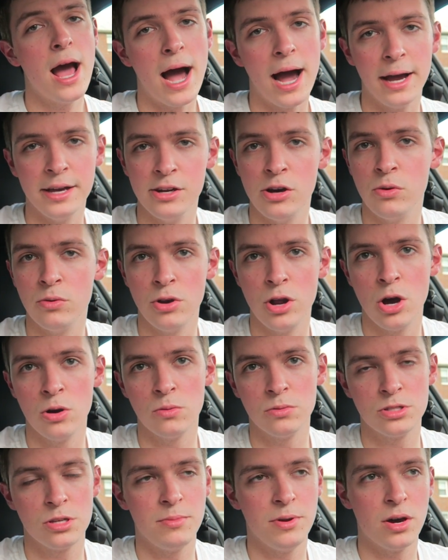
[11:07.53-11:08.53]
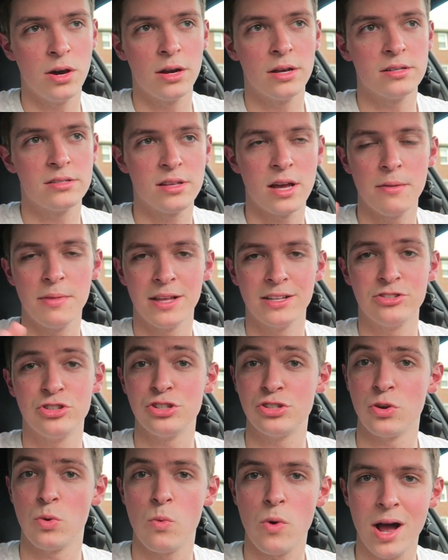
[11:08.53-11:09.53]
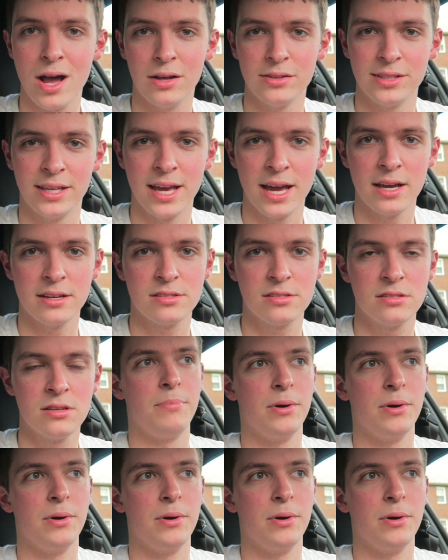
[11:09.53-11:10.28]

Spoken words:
I don't know, to be honest. That's just a wild guess.